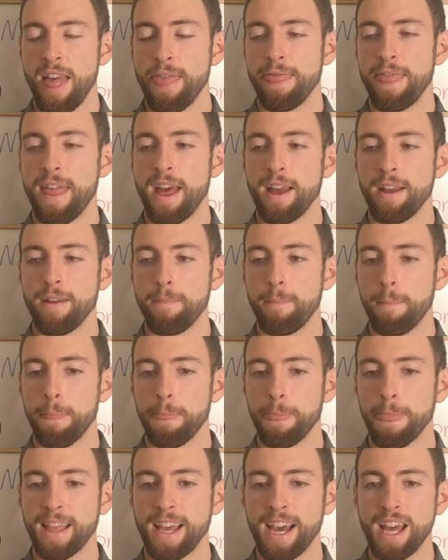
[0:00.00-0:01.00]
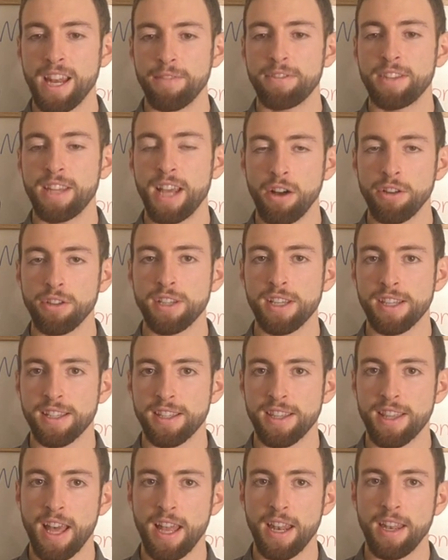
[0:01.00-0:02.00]
that kind of tells
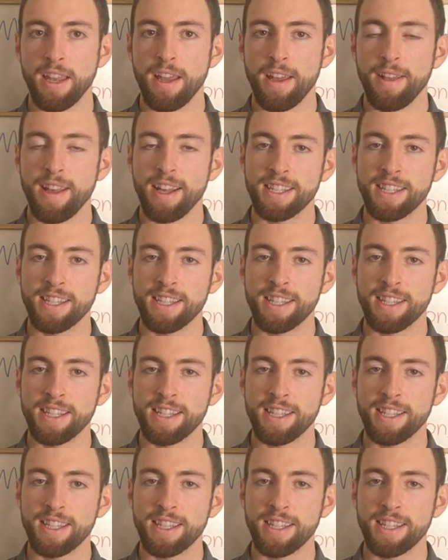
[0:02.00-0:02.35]
us that